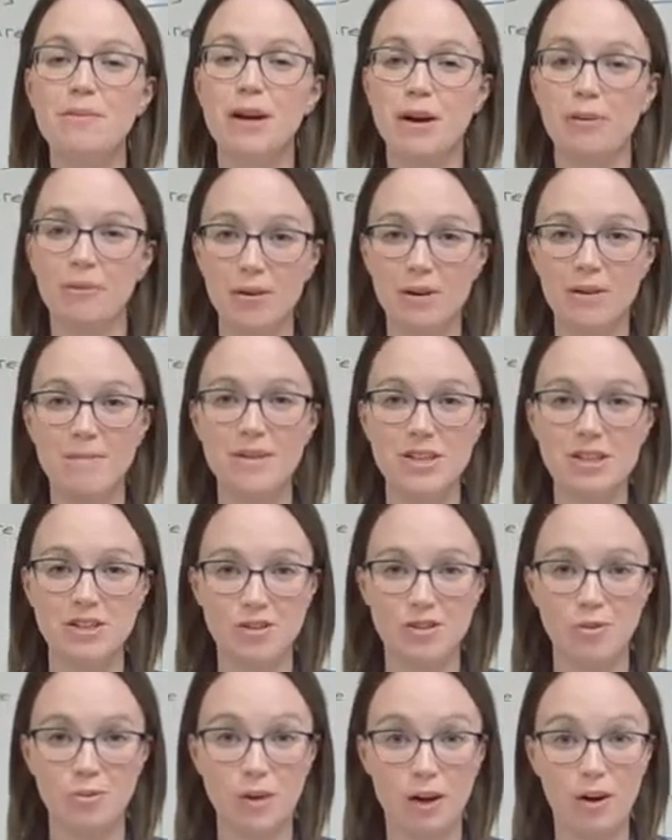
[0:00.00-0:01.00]
but I want to make
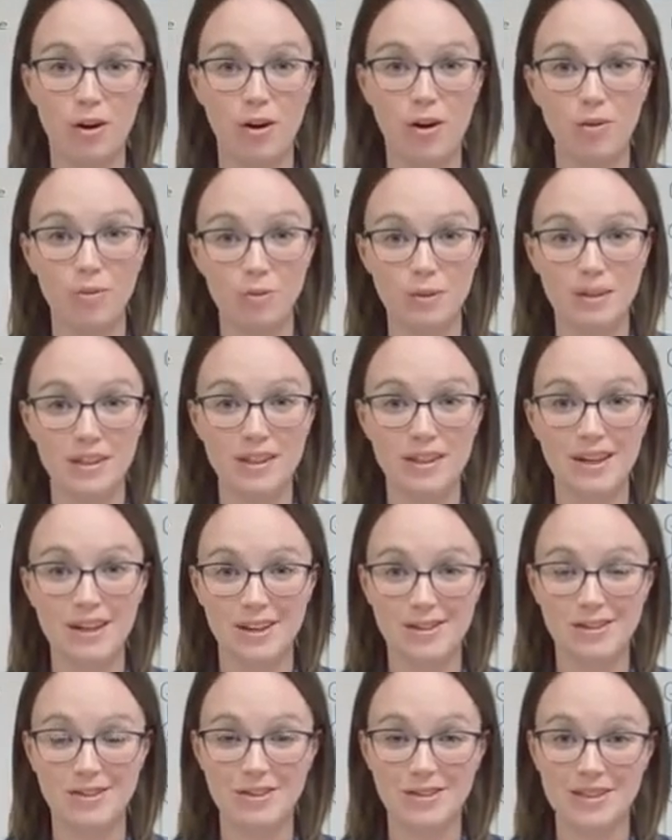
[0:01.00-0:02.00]
sure we all really
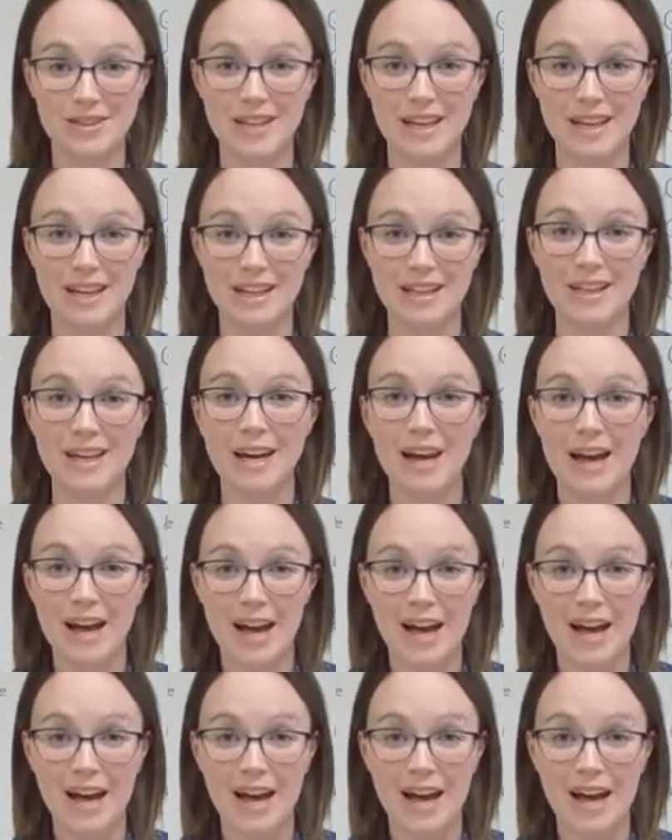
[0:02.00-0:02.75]
understand